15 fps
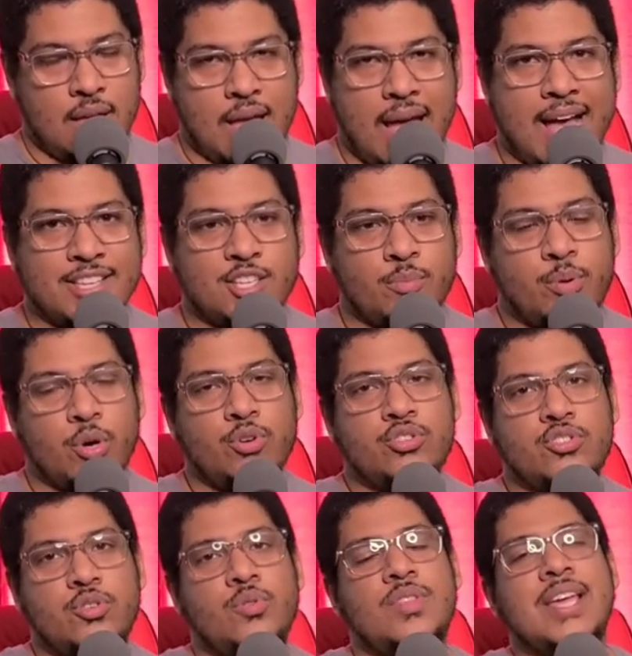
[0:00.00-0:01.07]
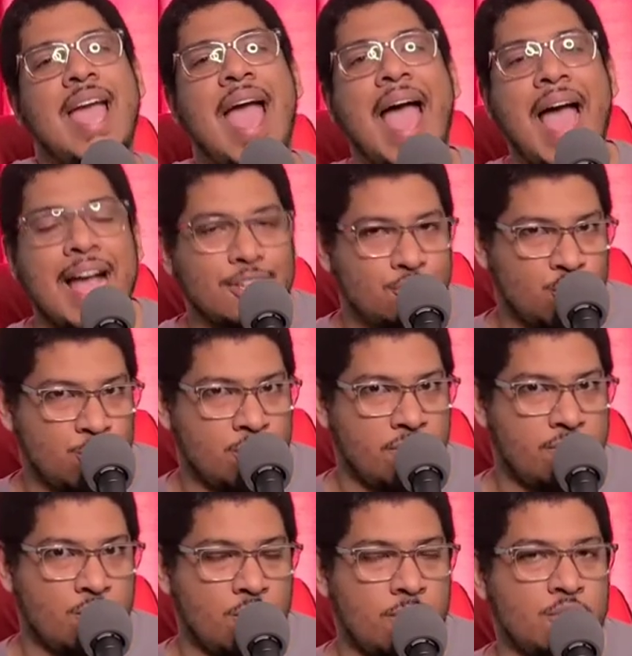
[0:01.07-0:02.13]
as opposed to the actor's
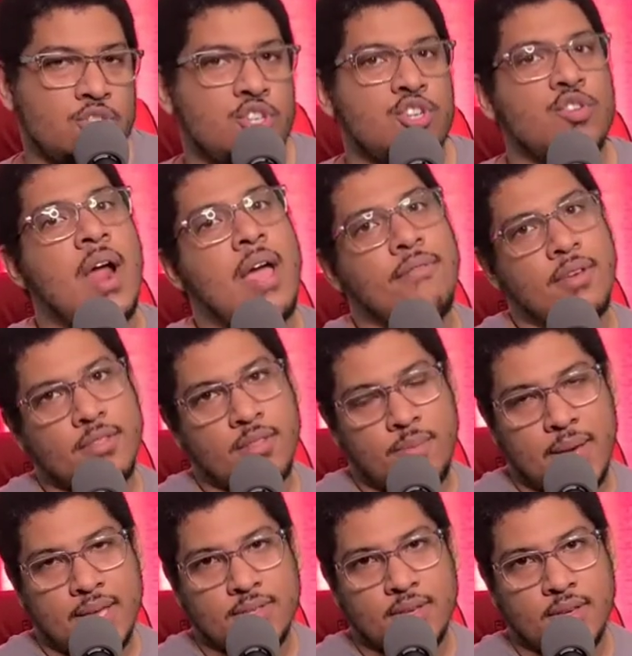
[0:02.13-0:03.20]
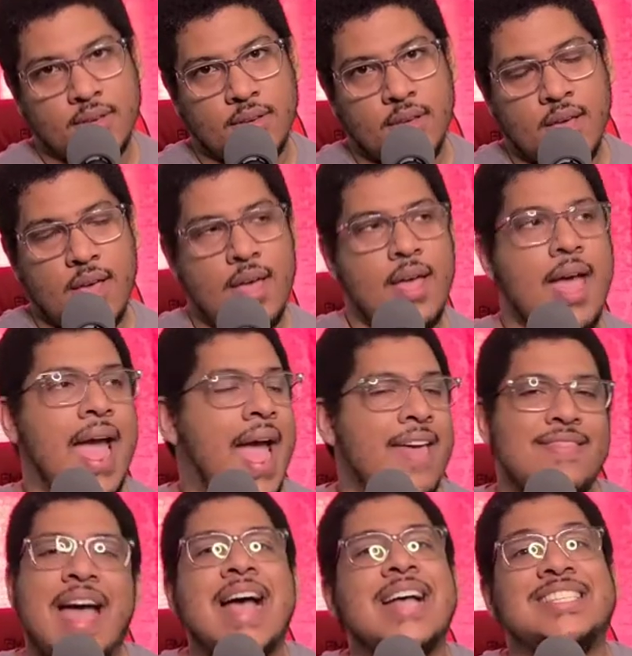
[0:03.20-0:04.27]
performance driving the pacing. And
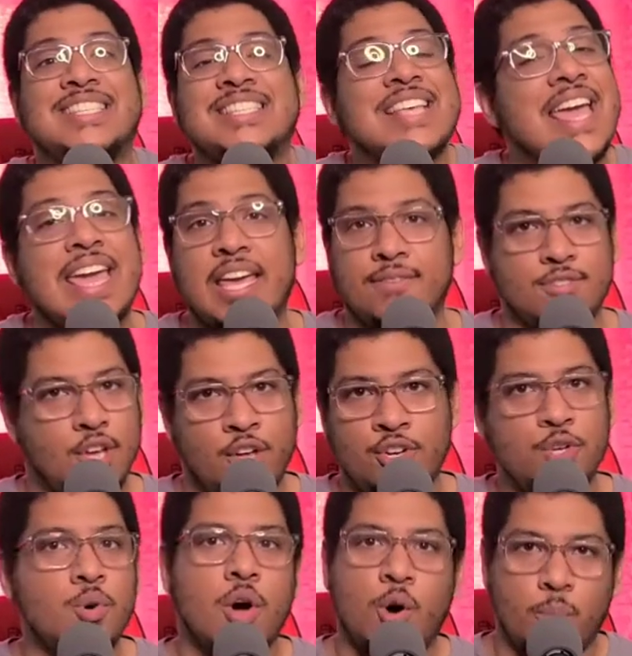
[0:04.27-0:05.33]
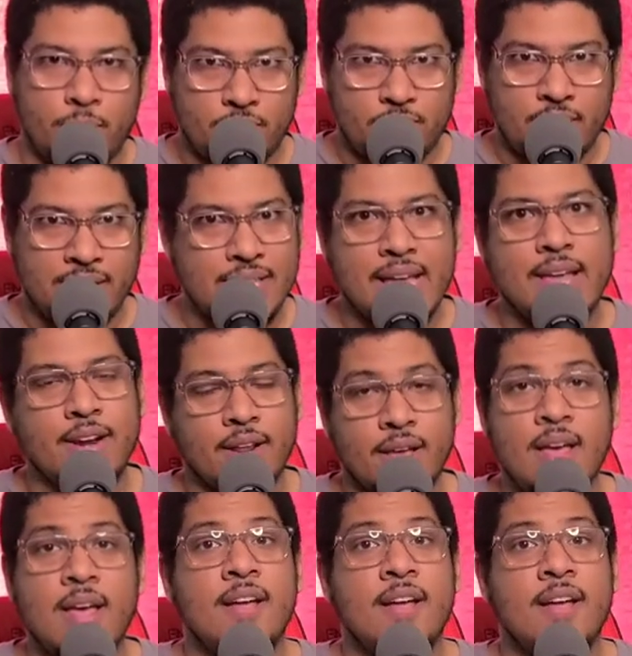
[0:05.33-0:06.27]
that saved A New Hope in the editing.